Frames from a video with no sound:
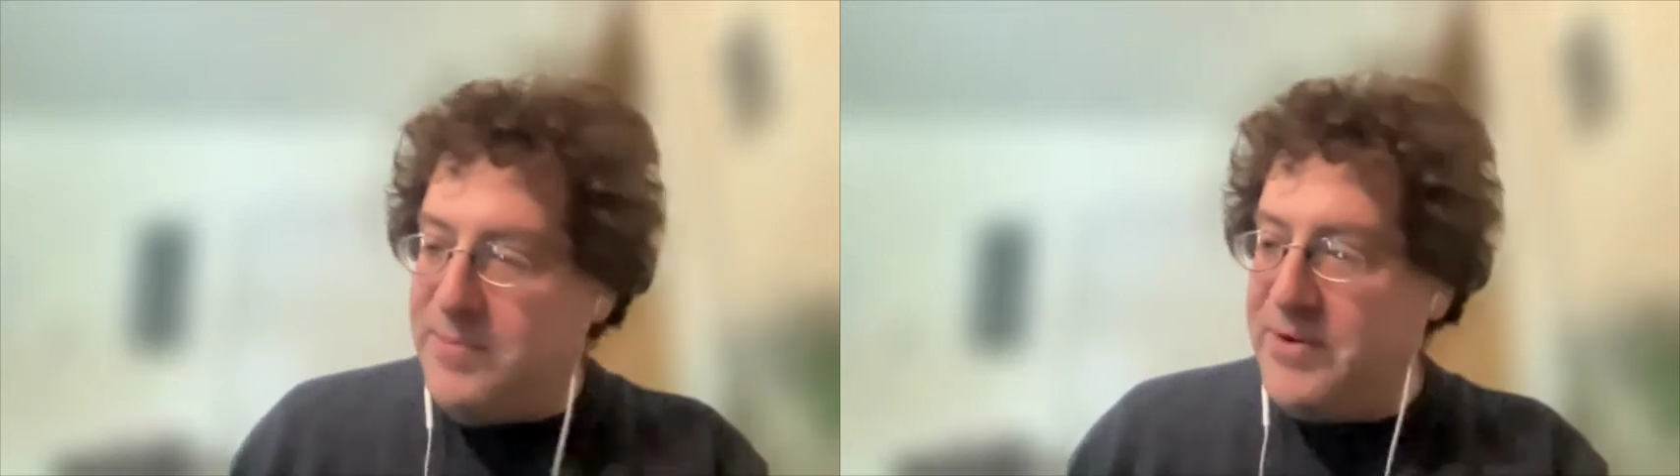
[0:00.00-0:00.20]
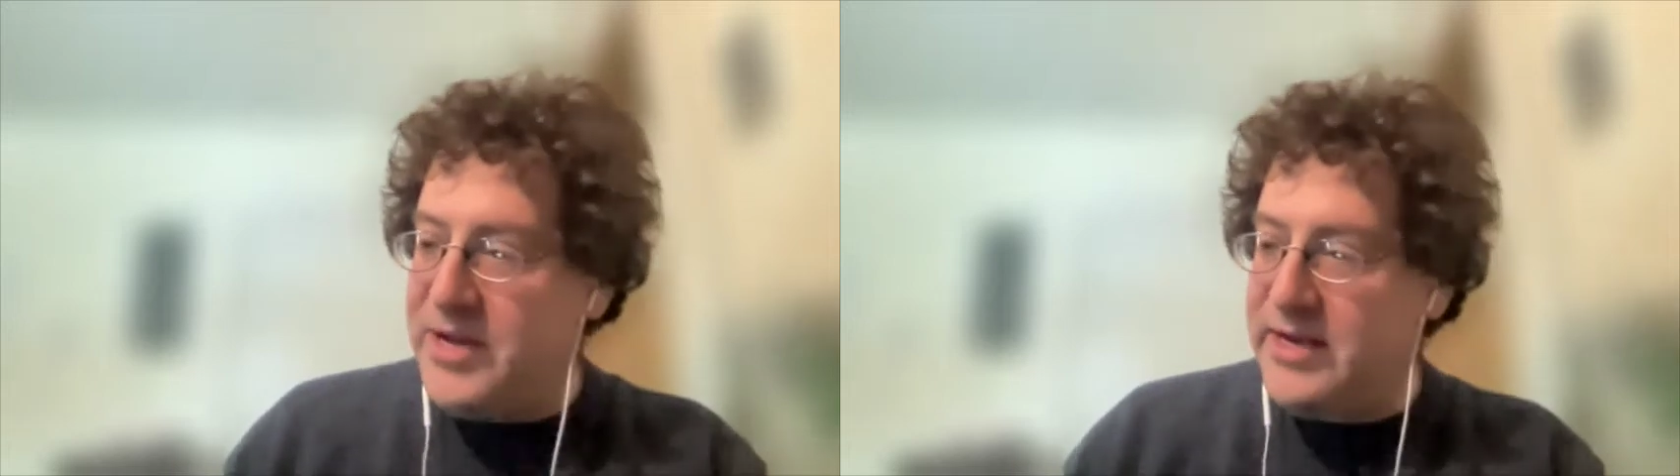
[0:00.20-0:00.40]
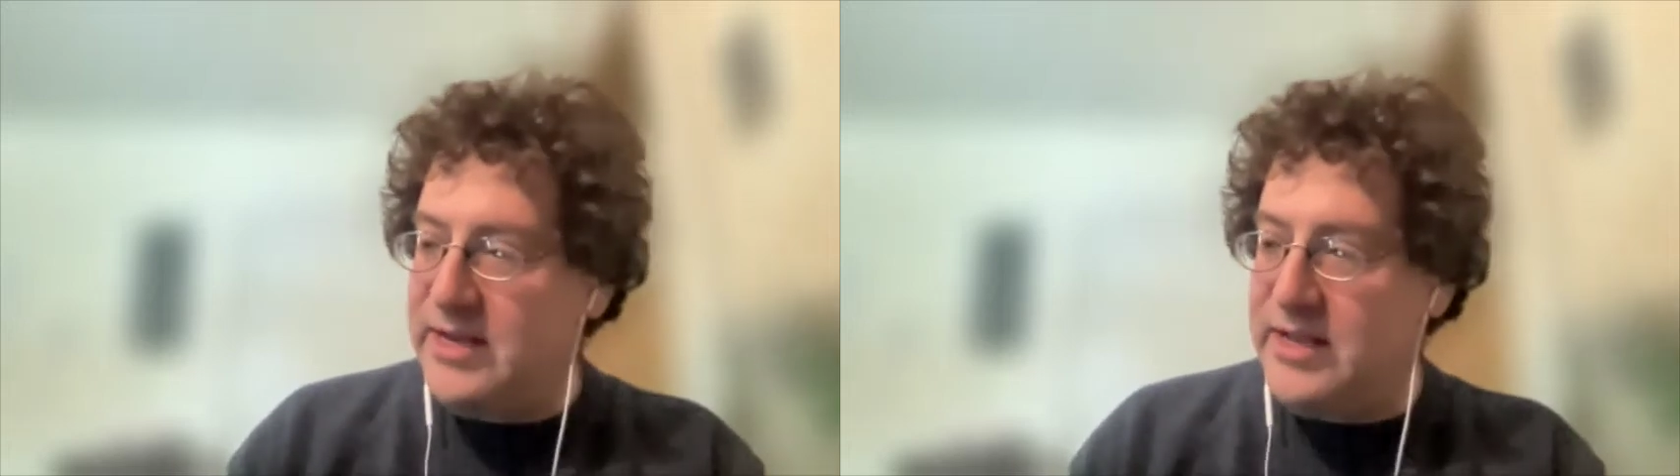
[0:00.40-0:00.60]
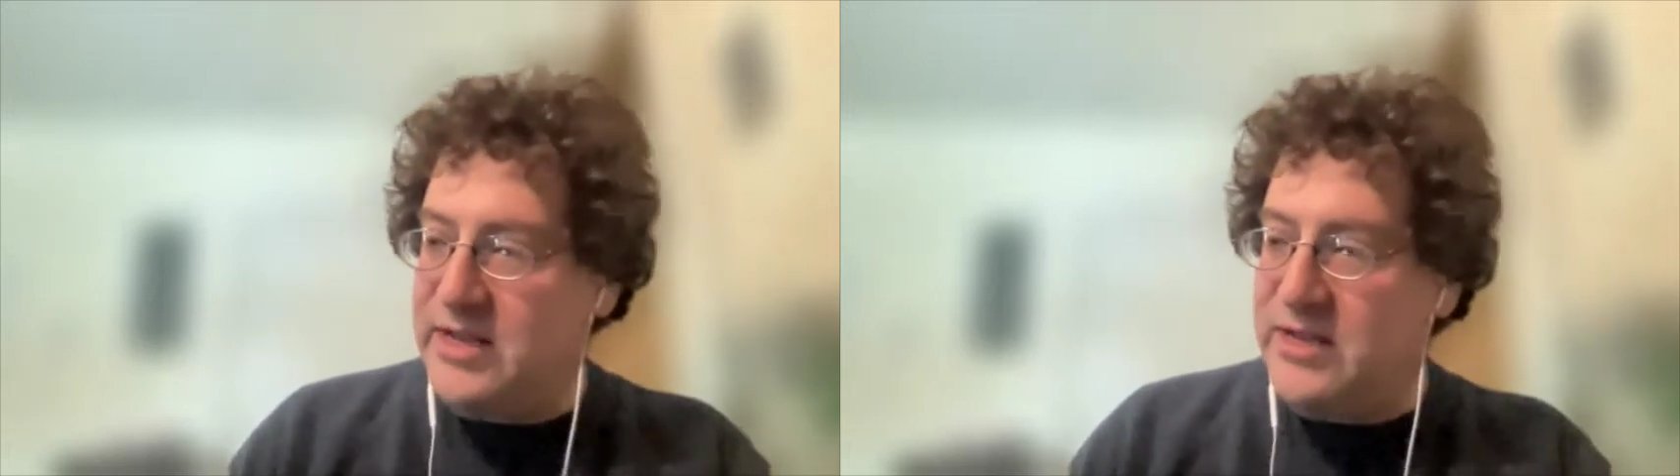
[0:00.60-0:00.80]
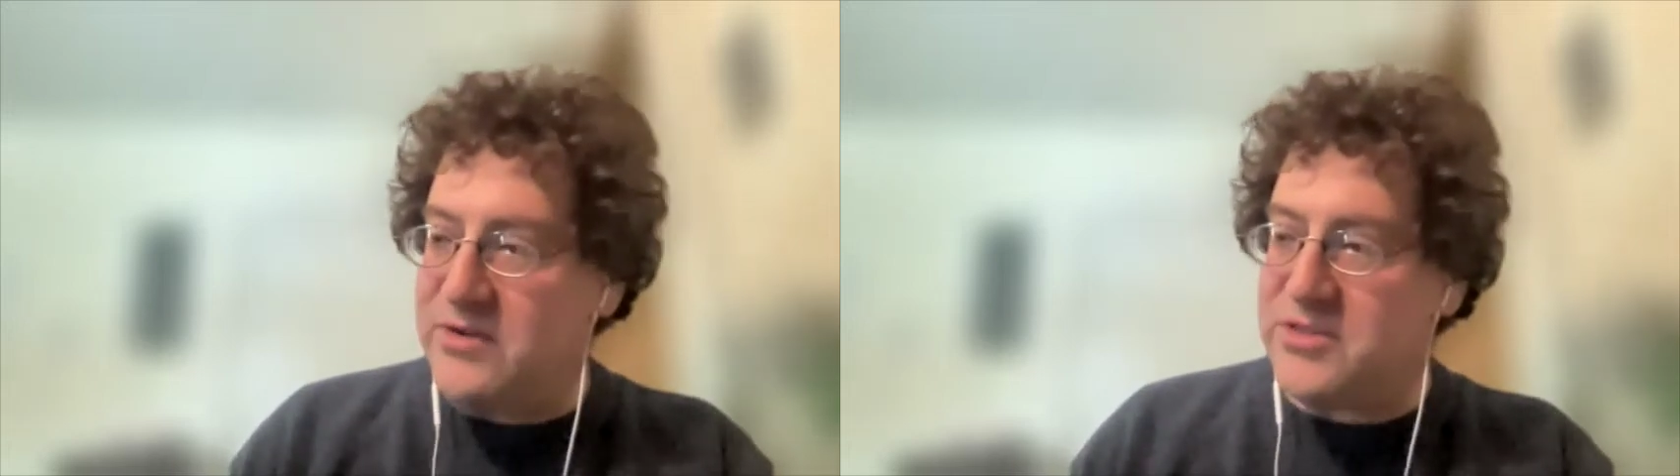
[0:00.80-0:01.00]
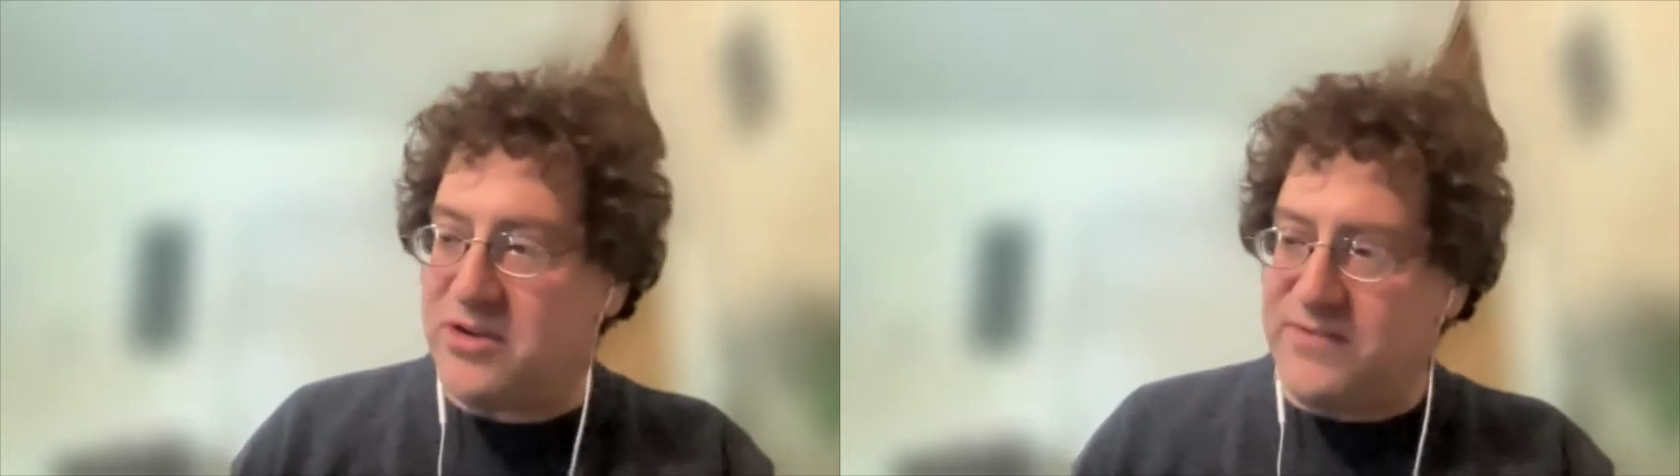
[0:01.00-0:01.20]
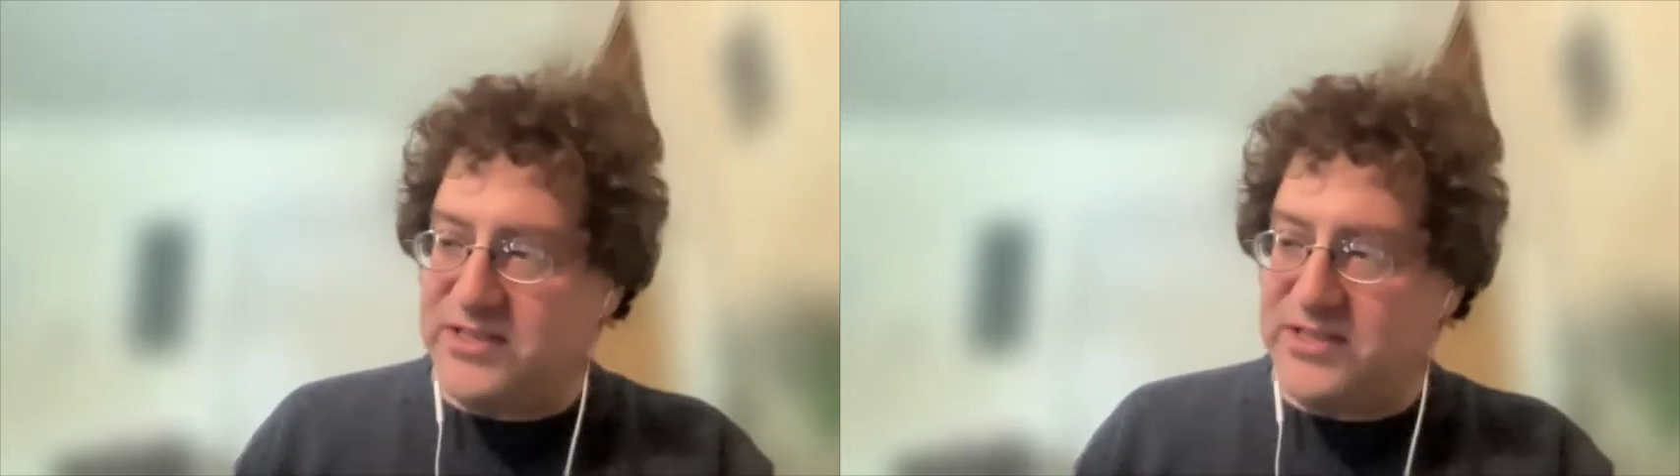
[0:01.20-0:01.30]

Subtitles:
but sort of a